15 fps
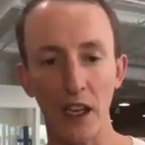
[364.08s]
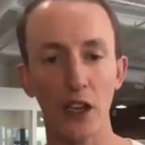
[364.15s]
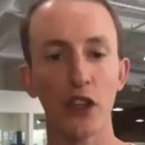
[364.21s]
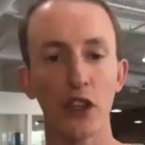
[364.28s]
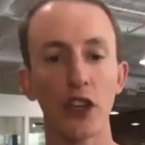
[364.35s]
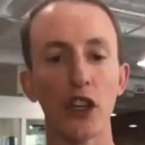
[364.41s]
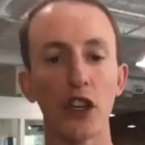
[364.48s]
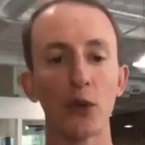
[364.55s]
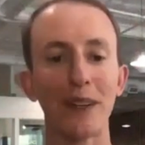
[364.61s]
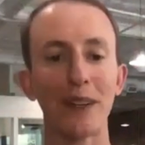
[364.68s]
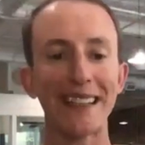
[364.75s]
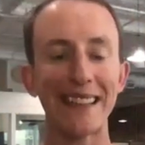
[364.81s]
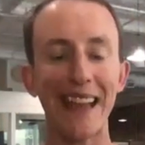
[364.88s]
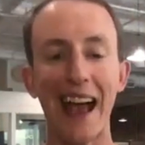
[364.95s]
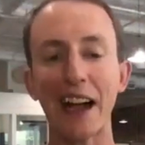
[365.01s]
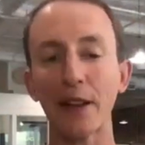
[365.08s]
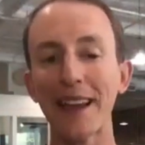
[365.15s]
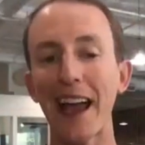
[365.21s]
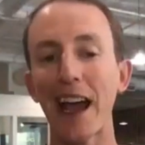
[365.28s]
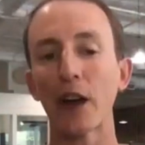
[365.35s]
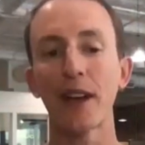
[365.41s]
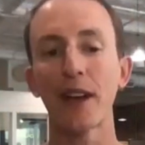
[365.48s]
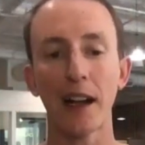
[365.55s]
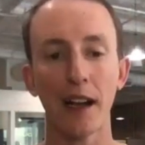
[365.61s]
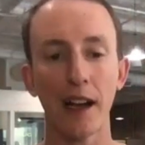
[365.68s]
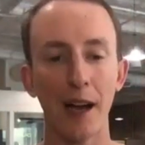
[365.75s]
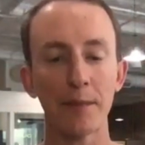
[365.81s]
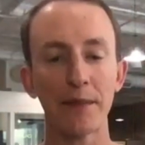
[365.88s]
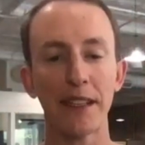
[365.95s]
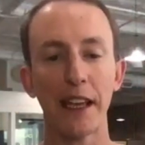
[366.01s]
So you can go to
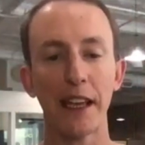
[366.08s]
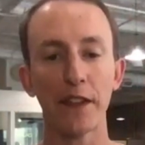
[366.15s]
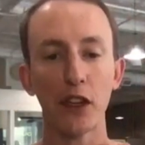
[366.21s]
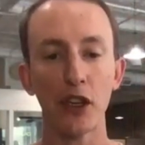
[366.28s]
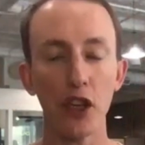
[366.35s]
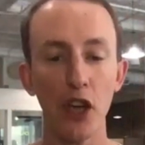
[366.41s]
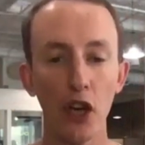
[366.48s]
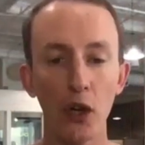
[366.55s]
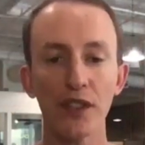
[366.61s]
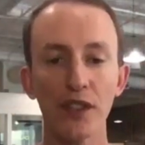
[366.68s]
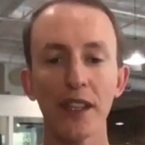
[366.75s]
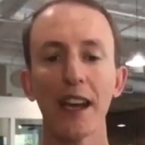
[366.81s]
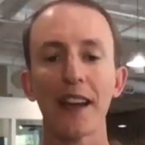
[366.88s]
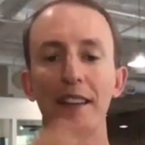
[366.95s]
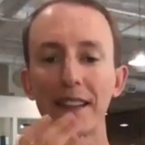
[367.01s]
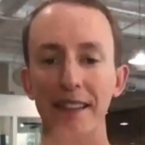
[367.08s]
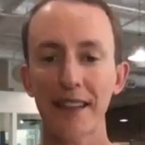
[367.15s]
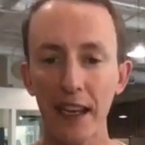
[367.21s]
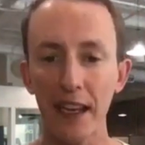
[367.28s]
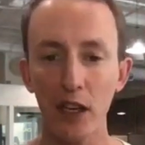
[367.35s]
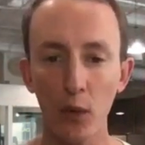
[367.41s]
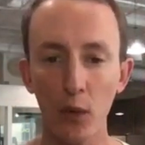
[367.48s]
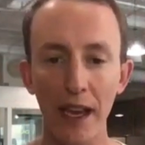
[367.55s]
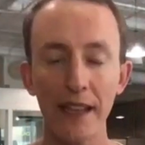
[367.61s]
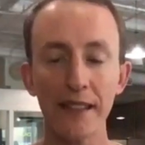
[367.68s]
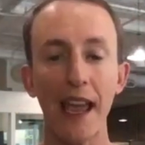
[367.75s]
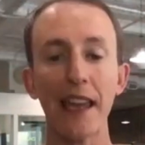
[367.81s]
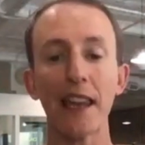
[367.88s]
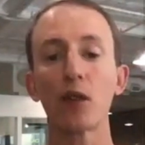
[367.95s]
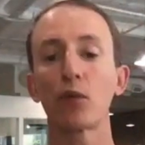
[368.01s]
exactlyhow.com to get the notes, the takeaways,
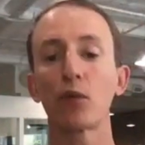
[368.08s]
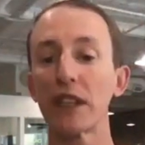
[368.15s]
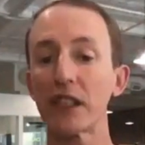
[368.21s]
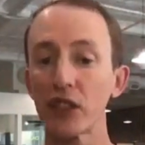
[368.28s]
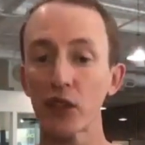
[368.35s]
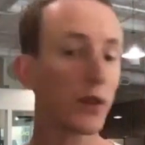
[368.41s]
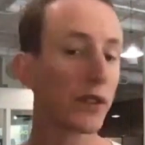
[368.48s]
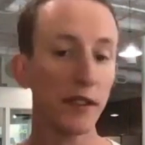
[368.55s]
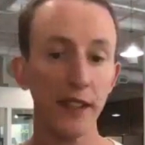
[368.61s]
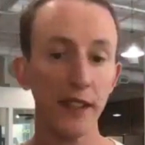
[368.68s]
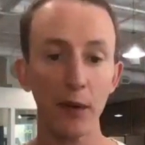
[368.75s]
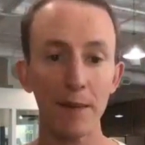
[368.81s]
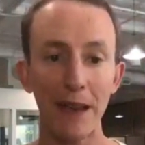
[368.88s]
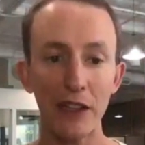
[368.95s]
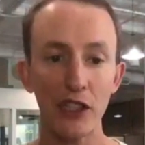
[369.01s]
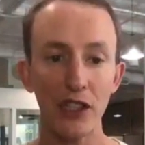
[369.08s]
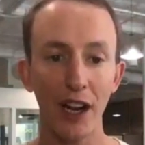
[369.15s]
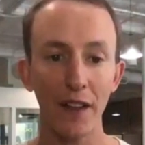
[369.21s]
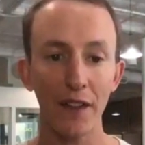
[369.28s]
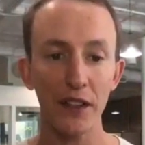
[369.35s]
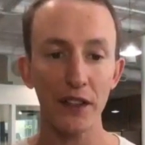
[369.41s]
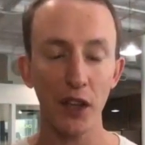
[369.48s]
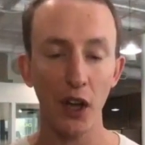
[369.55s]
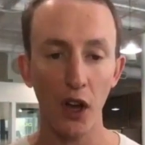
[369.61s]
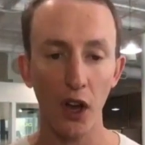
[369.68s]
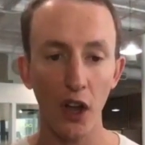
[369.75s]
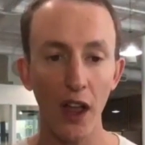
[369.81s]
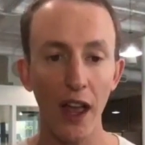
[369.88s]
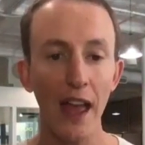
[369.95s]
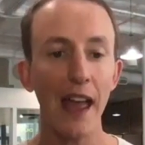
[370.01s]
any resources that we mentioned on this
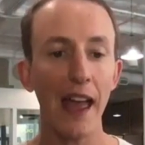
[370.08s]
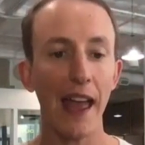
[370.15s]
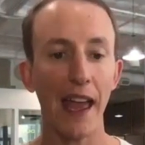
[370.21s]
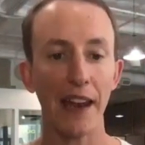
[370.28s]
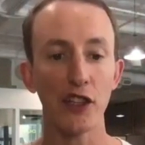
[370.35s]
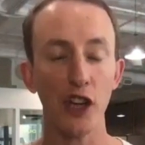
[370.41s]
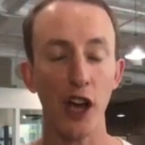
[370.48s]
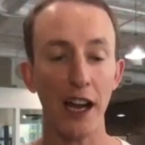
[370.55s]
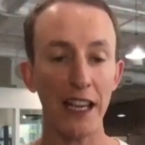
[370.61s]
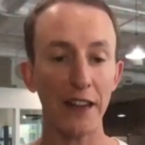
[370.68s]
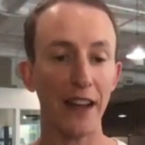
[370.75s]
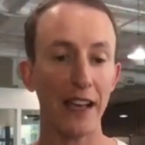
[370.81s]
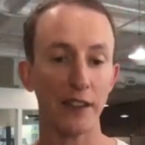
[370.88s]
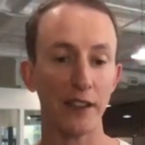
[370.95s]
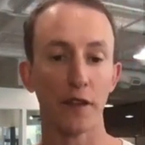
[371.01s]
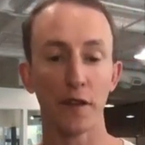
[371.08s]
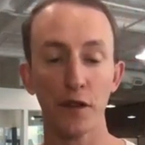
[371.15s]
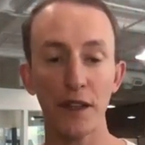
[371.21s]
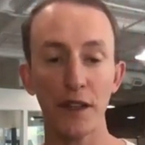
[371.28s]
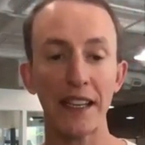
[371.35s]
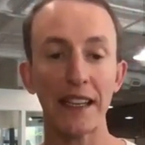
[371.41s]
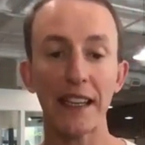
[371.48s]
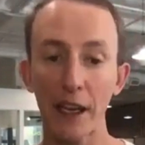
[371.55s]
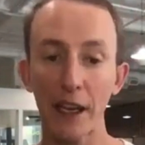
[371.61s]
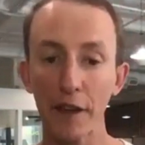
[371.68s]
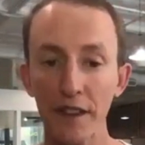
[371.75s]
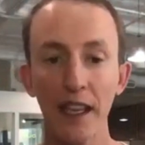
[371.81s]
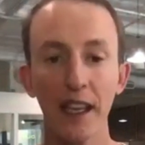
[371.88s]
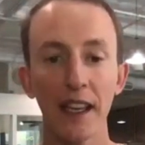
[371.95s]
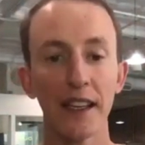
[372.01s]
call. And John even has a free
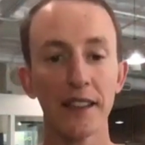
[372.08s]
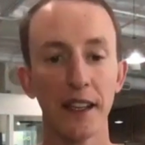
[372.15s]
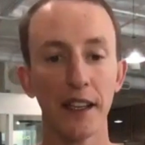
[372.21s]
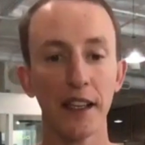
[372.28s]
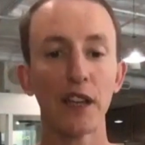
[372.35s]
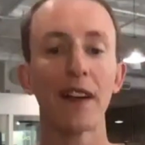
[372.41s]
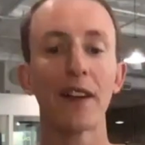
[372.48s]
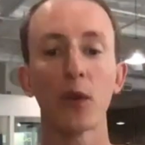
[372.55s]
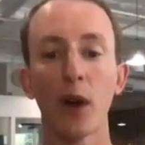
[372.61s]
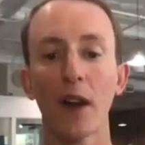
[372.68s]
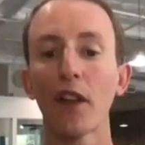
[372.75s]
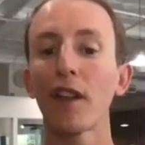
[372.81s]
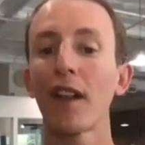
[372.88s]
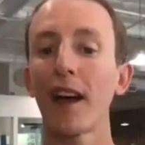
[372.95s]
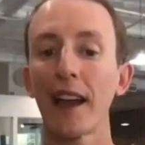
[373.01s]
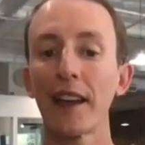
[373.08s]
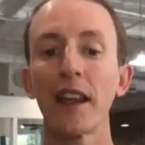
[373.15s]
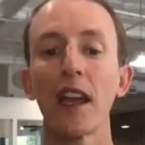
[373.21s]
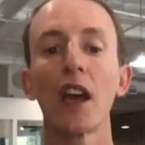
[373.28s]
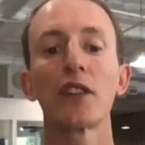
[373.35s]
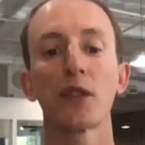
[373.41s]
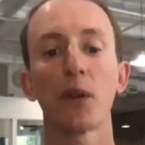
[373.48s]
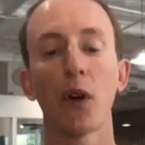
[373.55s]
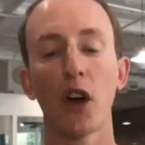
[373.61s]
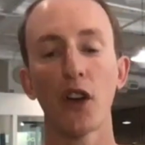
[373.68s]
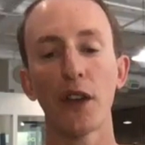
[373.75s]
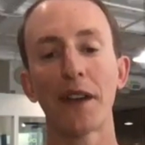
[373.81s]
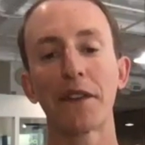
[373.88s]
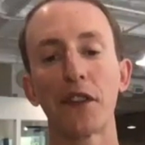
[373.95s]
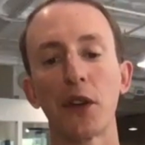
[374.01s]
gift He's going to give everyone on the line. So all you
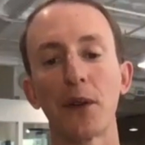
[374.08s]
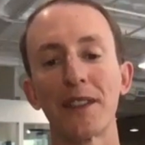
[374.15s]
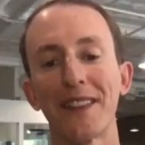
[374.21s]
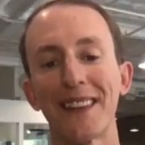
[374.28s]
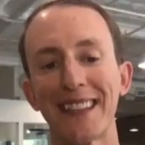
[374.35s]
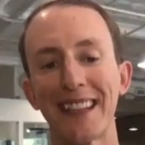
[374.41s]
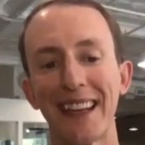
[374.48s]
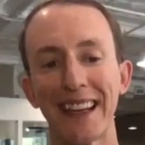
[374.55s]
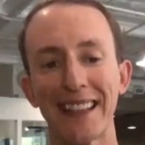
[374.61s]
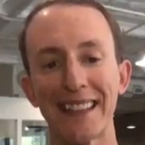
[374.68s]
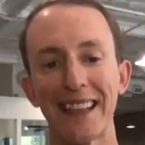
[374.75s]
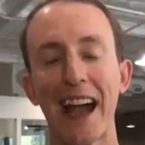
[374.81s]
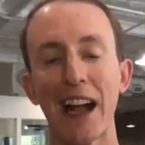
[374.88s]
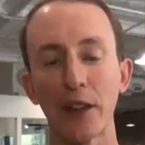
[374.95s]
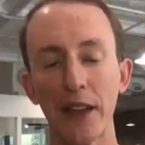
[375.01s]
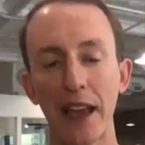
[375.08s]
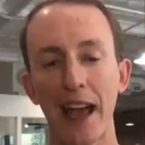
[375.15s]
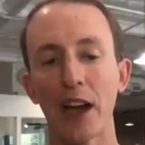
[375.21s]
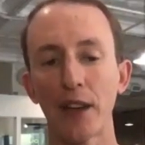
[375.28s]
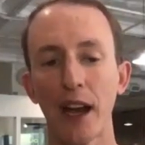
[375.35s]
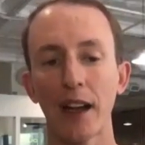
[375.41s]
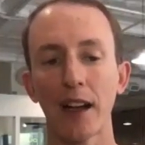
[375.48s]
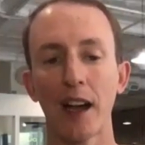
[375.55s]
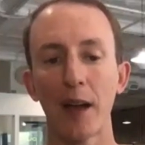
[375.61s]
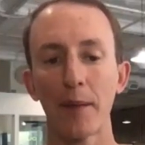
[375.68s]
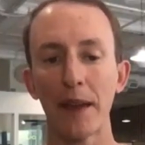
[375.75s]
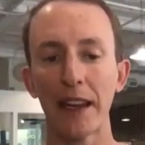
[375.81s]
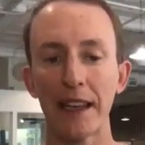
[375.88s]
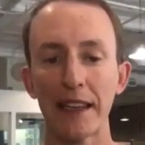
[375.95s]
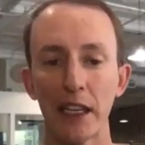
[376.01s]
have to do is visit exactlyhow.com.
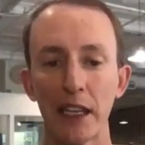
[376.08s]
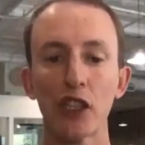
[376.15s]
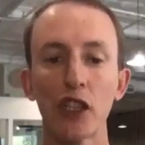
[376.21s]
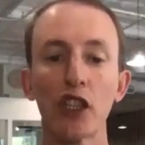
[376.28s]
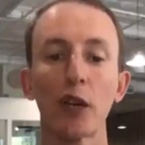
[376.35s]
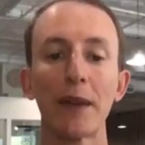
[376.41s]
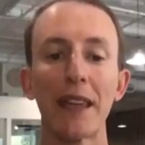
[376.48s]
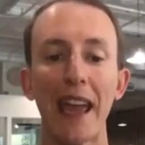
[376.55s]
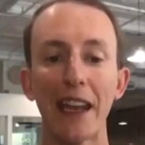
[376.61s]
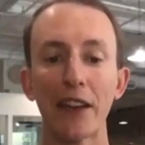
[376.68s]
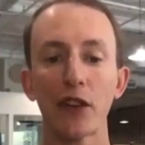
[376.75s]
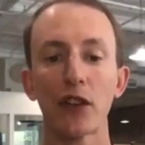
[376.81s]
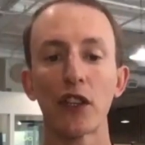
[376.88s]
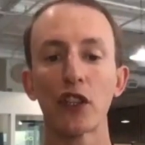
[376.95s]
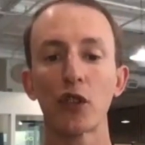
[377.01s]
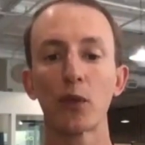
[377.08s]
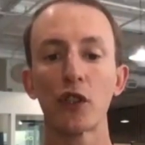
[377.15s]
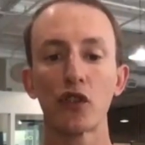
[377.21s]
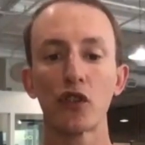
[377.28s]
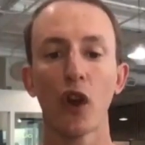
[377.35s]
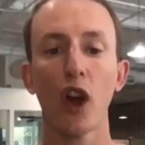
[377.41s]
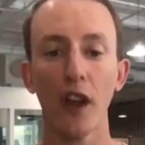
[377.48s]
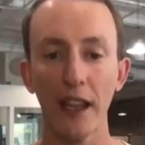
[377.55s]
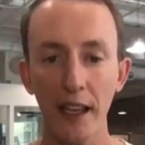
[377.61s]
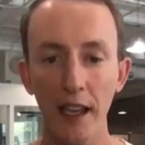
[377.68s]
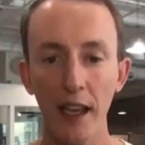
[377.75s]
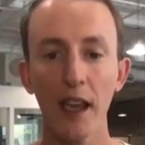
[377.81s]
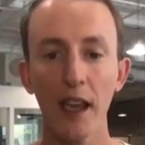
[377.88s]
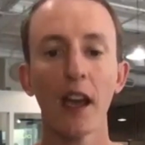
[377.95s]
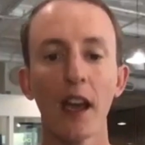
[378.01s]
In addition, you'll be entered into a drawing
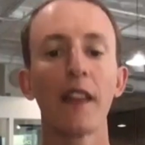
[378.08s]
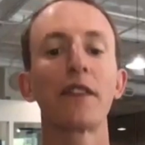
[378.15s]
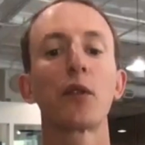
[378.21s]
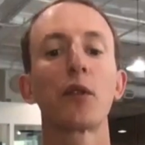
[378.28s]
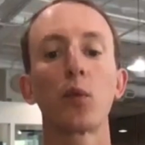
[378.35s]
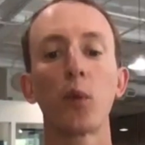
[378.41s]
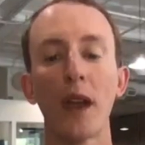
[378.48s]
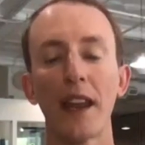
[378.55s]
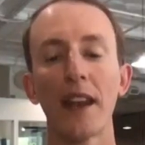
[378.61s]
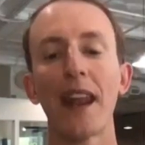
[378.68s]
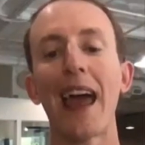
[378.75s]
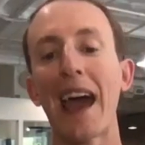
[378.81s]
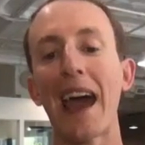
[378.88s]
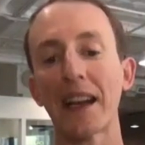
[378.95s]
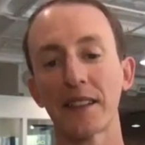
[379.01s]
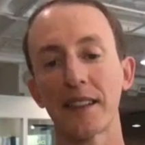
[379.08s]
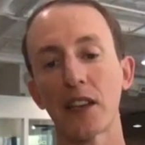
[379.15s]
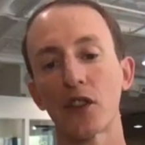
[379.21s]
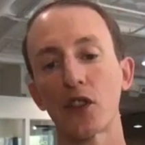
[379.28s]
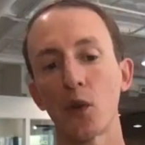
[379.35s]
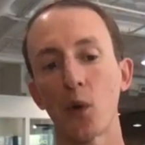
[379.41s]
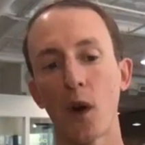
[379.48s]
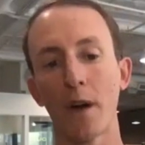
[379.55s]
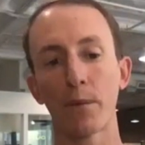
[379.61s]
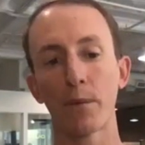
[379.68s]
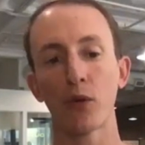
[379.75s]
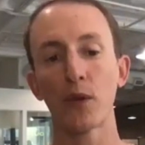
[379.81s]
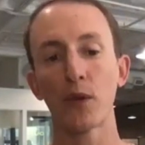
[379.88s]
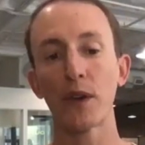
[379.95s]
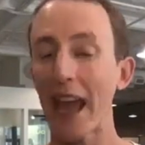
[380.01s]
to win access to our
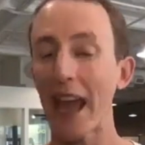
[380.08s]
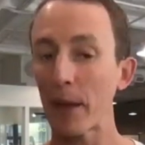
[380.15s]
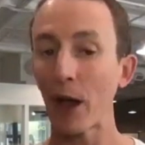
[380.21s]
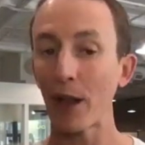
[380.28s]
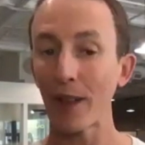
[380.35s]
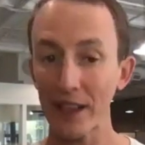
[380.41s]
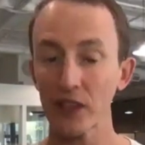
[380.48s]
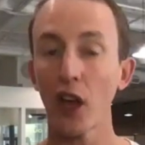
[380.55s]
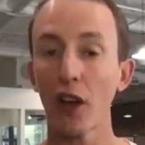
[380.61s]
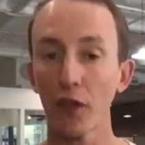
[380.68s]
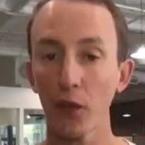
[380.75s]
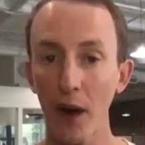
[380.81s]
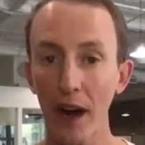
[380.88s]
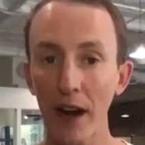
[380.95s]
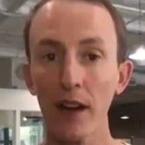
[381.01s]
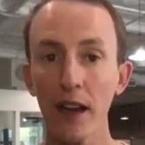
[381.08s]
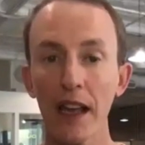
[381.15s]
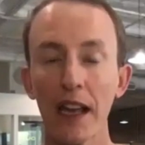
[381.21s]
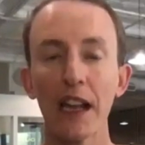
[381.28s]
pre MLS software.